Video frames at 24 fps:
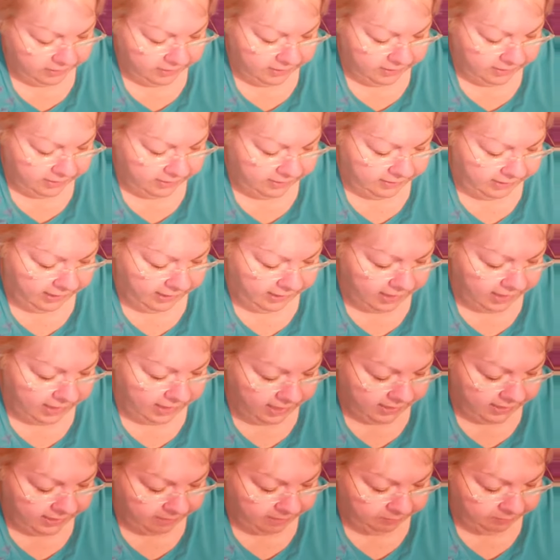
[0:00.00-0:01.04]
The uh,
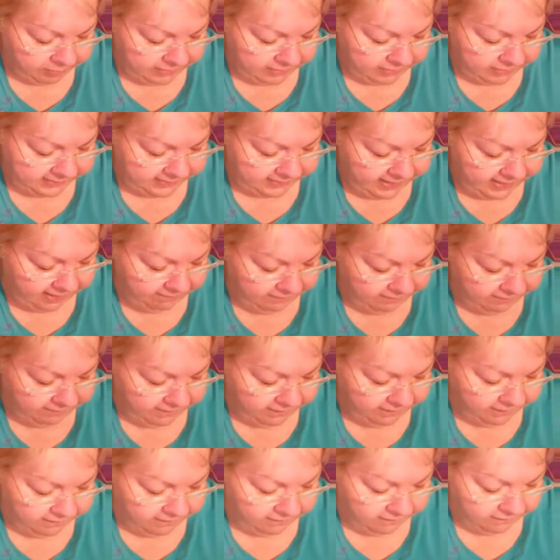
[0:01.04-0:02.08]
number
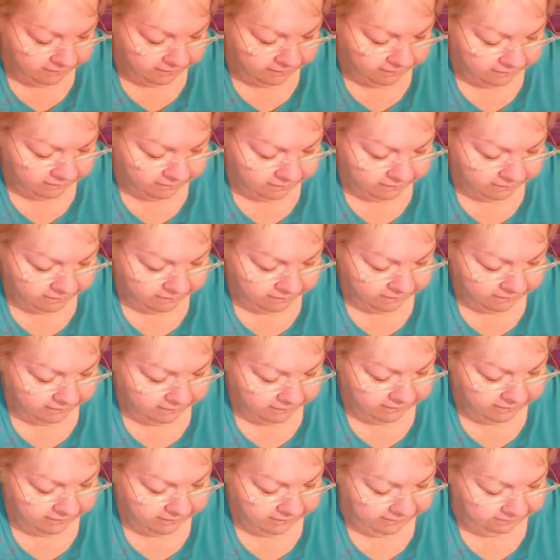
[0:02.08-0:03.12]
seven,
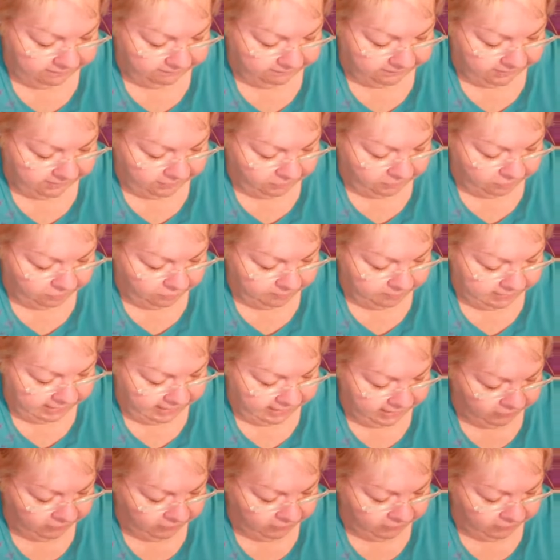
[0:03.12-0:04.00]
Lift and Luminate